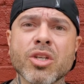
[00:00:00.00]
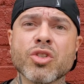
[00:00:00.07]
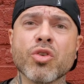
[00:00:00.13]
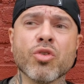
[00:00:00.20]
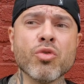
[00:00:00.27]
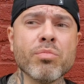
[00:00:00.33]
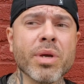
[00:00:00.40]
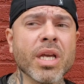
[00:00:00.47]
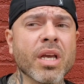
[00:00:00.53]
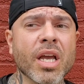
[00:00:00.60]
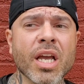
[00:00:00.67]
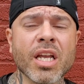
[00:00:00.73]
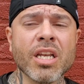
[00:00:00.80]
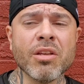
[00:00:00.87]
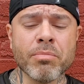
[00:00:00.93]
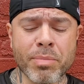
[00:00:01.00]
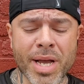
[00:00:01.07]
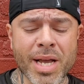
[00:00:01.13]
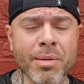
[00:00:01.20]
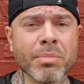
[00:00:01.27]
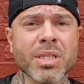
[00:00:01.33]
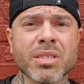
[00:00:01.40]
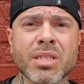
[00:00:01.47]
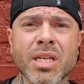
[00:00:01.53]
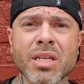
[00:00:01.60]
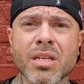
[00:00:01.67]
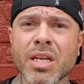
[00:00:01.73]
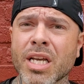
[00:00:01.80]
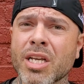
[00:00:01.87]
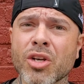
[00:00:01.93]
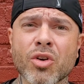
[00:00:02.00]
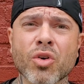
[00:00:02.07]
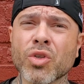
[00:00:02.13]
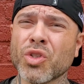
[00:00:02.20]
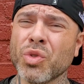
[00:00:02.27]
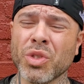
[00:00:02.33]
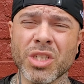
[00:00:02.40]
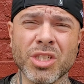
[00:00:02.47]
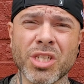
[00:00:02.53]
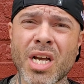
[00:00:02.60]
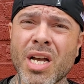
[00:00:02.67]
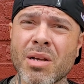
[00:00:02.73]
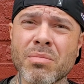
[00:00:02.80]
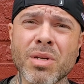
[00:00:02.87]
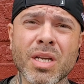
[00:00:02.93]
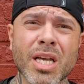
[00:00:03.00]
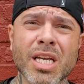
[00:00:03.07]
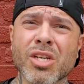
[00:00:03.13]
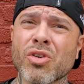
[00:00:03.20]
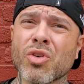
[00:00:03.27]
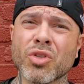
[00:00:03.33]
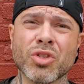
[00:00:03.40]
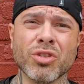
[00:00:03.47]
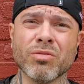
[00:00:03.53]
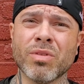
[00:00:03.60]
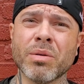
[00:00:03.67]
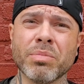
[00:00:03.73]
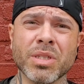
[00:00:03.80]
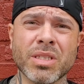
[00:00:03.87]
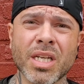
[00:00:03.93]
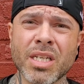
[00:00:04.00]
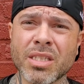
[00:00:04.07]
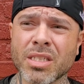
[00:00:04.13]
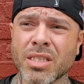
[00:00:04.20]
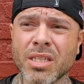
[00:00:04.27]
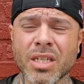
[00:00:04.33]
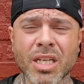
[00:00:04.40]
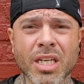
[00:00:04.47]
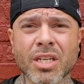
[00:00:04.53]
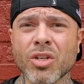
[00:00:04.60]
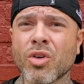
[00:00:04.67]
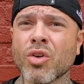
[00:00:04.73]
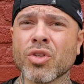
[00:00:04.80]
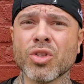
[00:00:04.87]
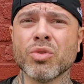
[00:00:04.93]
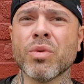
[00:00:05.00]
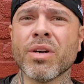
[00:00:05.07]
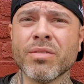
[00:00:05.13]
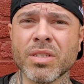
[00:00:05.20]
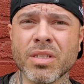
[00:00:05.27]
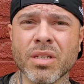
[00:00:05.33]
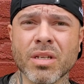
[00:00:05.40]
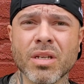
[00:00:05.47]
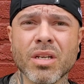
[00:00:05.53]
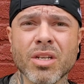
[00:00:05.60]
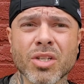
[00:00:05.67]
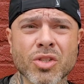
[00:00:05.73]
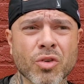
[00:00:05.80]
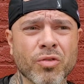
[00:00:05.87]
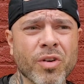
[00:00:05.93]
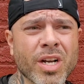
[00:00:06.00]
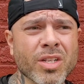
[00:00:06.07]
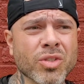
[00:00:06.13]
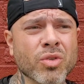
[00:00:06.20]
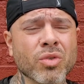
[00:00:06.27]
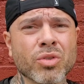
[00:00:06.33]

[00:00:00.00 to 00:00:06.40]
So you make any bad mistake, it can cost you your job, it can cost you your reputation, it can cost you everything. So fighters go